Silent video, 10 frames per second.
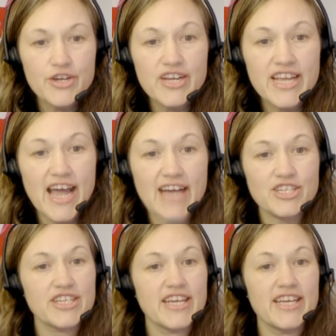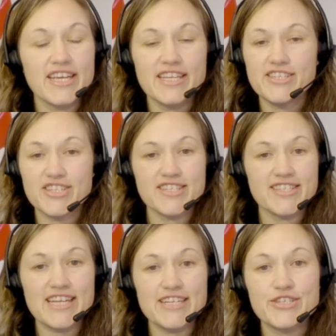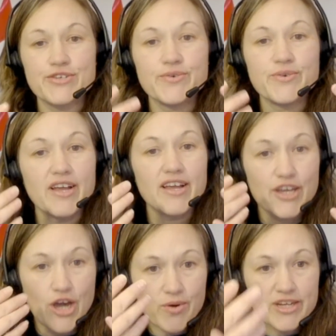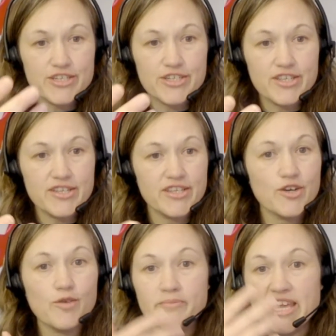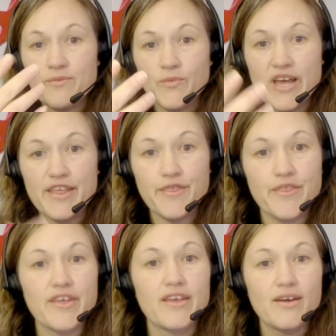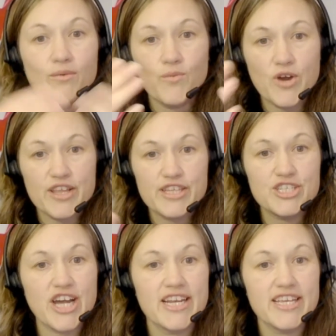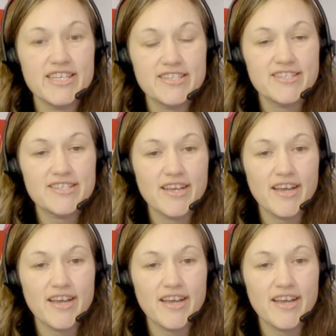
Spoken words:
actually just get to go into you'll meet with one of the Chinese